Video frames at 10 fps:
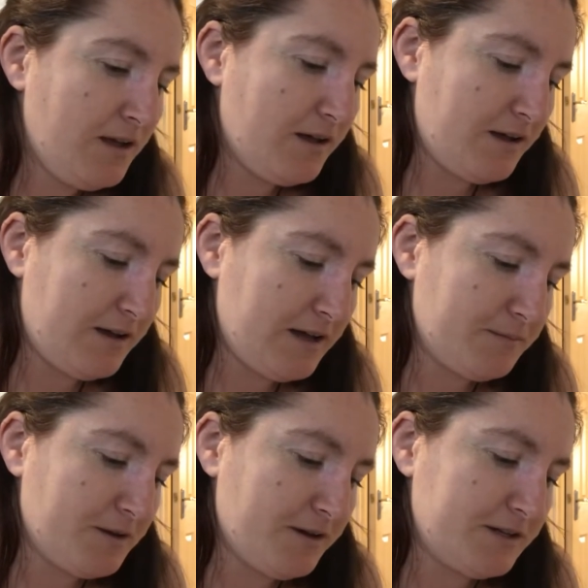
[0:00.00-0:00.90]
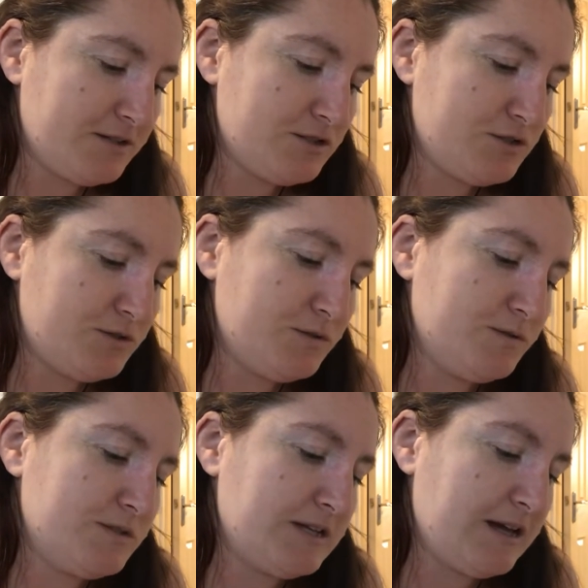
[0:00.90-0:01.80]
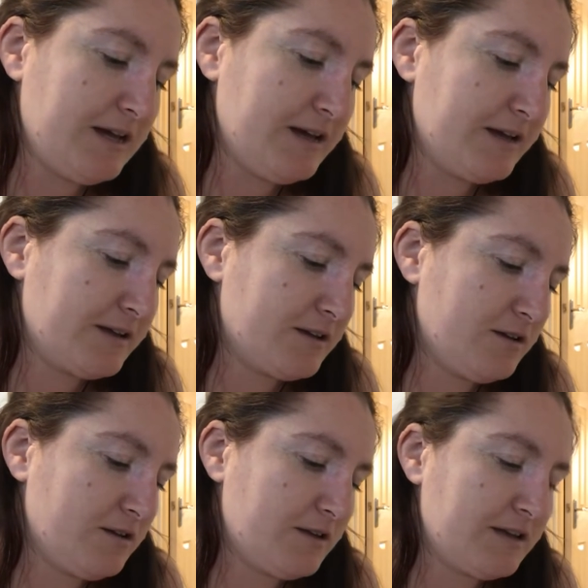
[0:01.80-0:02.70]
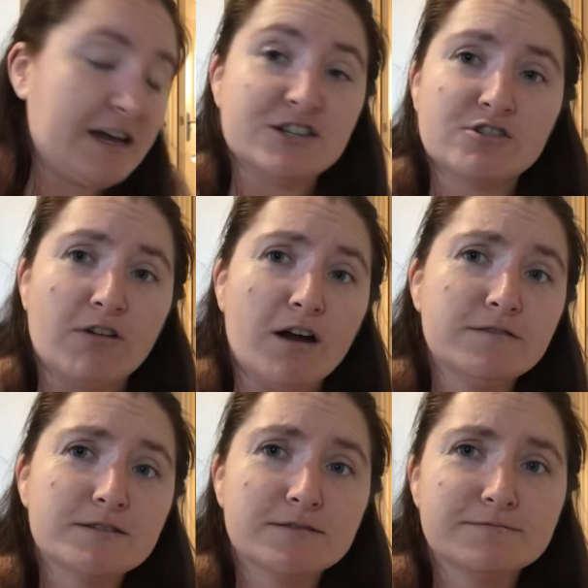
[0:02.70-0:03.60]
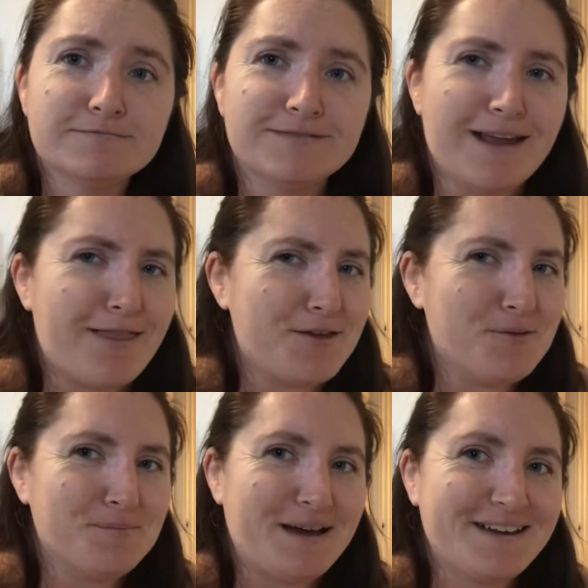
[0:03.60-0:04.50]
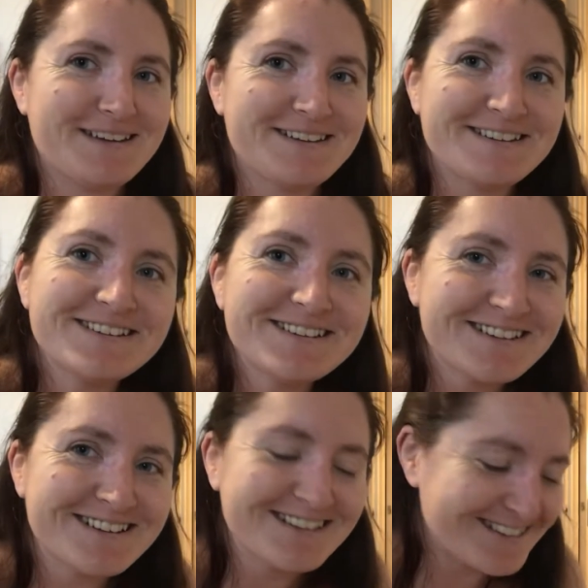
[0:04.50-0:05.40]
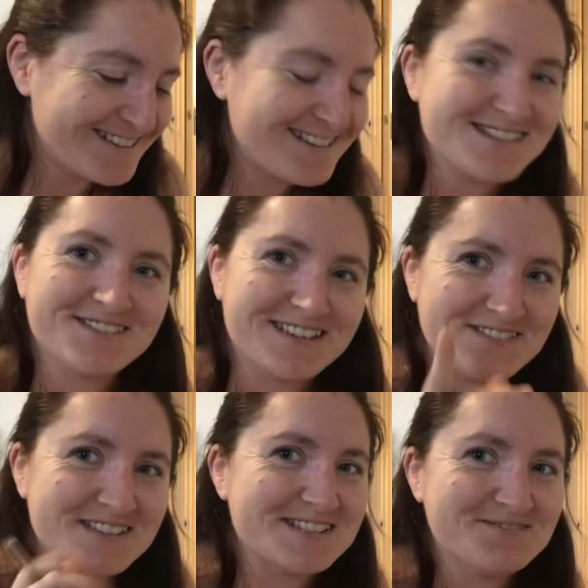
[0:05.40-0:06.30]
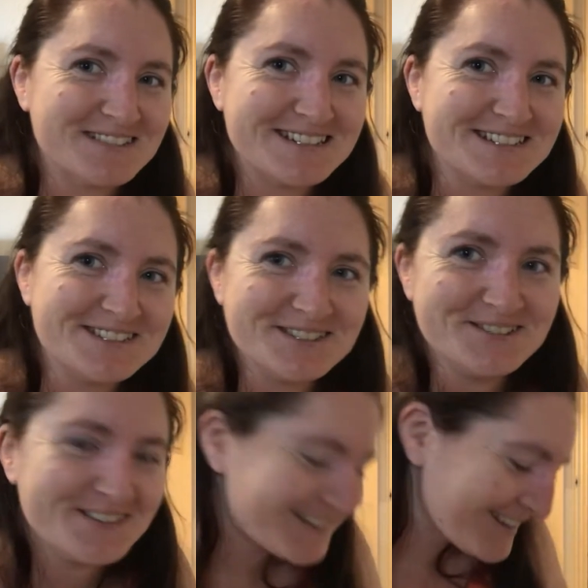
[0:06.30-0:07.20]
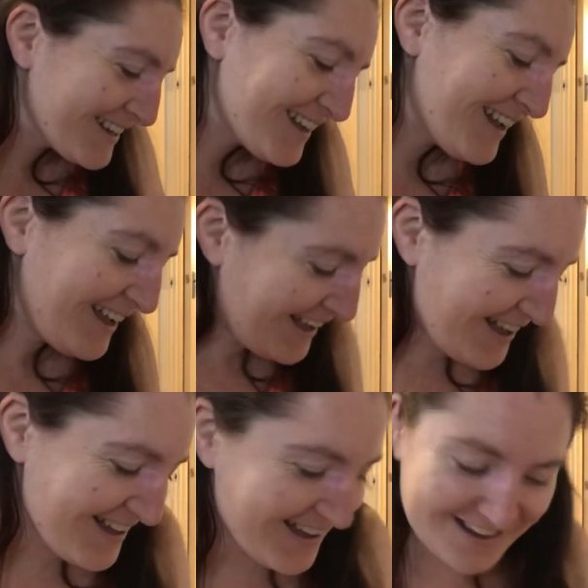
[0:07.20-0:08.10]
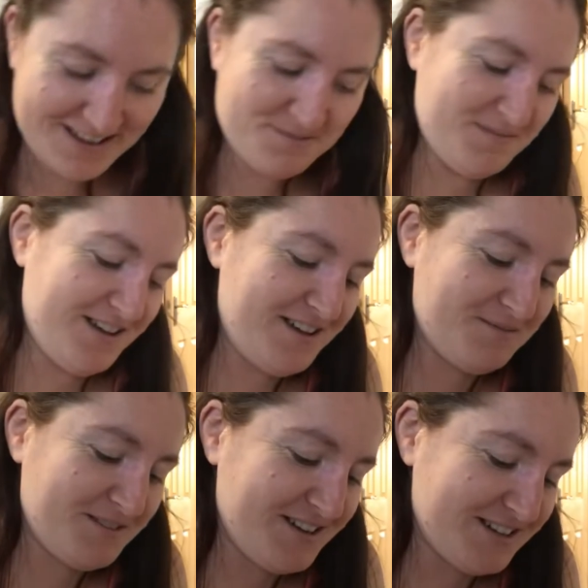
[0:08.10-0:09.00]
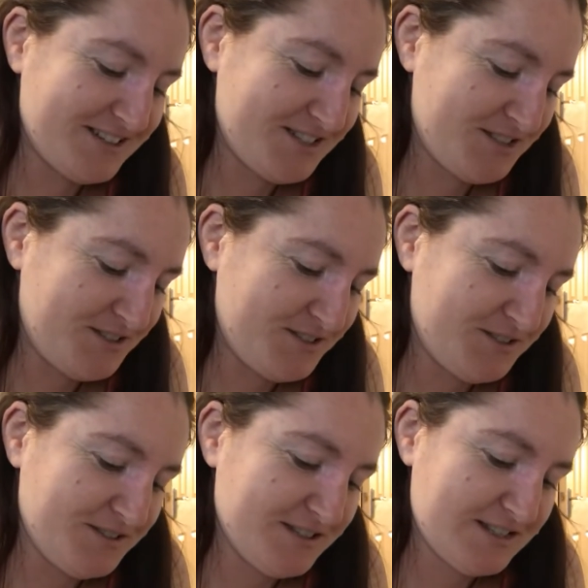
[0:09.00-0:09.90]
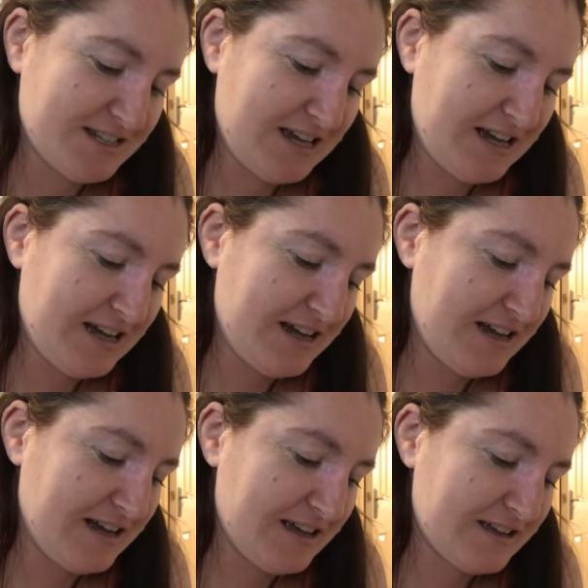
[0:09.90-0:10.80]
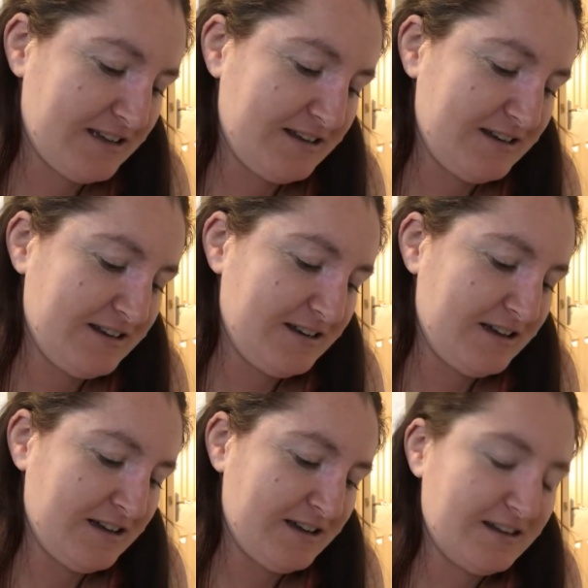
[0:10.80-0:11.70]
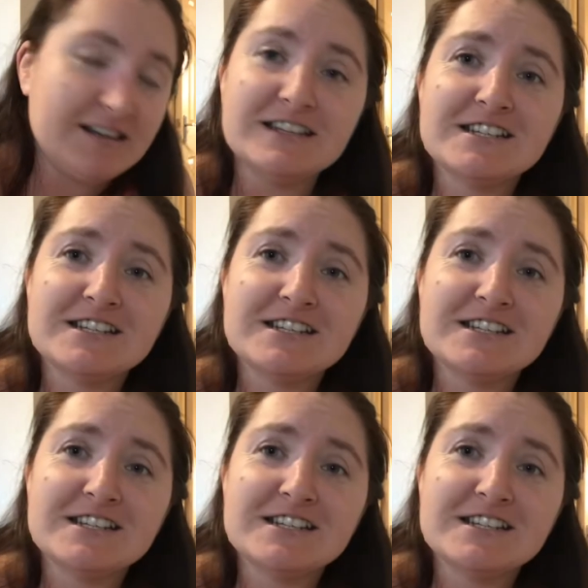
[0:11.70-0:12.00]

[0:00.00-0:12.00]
I'm going to tag Cajcrafts, now that you're back. This will give you something to do. I'm going to tag Lynns